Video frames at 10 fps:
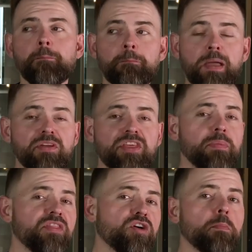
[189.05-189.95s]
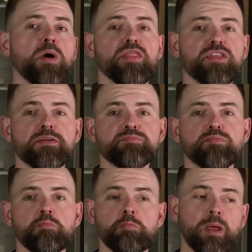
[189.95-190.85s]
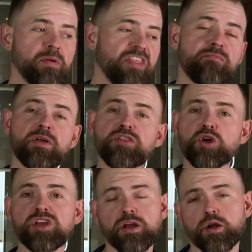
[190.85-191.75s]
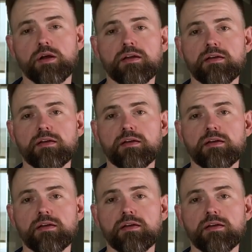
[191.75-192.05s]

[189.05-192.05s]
Maybe they've been there a month. Maybe they've been there a year.